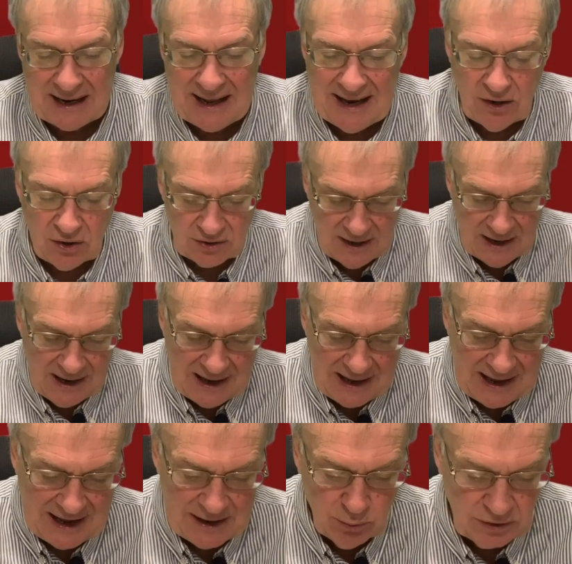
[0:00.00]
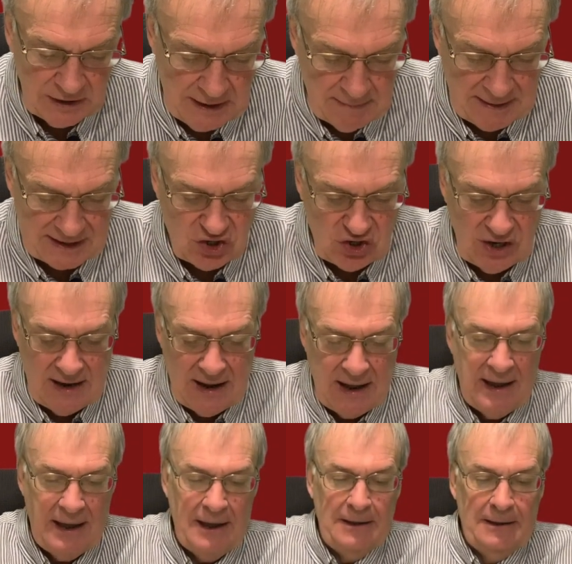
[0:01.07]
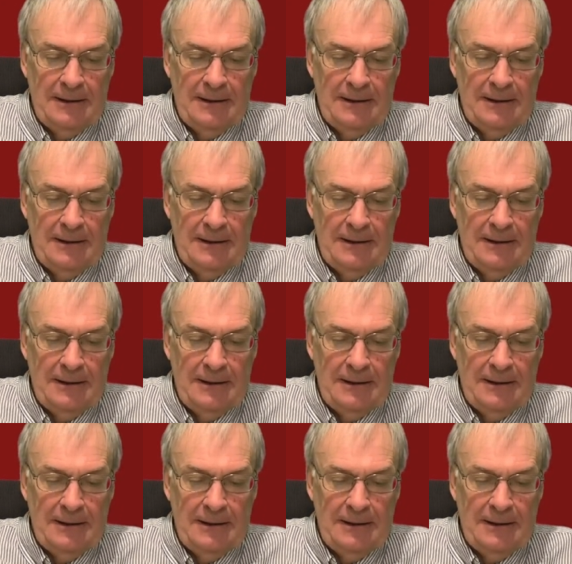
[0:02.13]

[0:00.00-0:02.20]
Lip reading: eye on. I would imagine